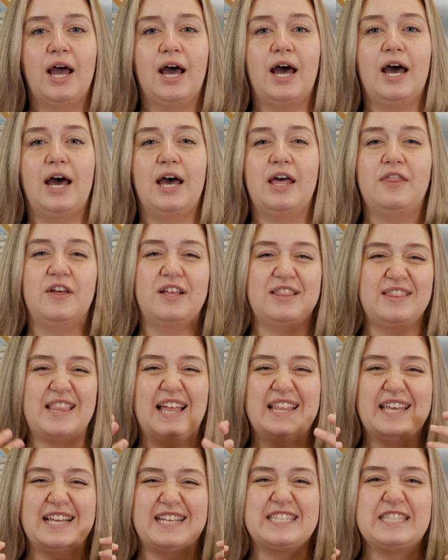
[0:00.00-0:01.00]

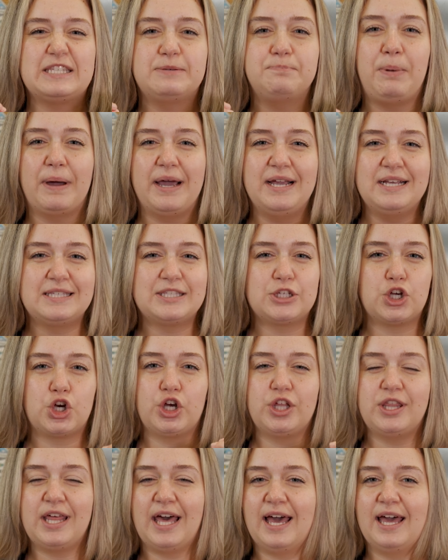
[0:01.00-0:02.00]
that like spice
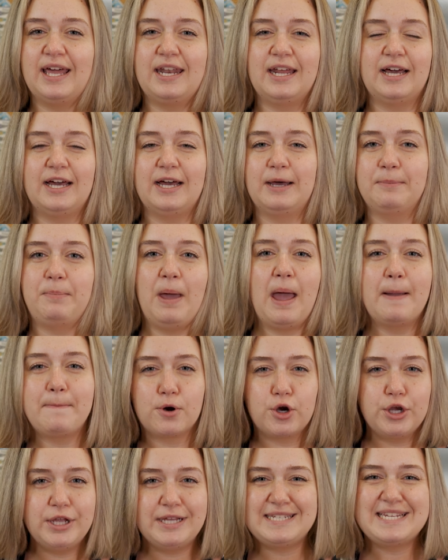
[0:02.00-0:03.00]
or that
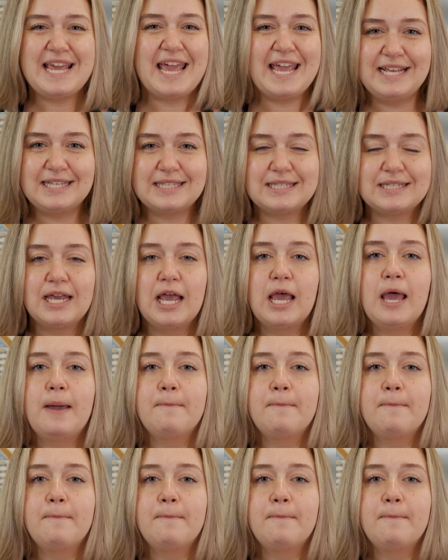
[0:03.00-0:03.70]
peppery taste,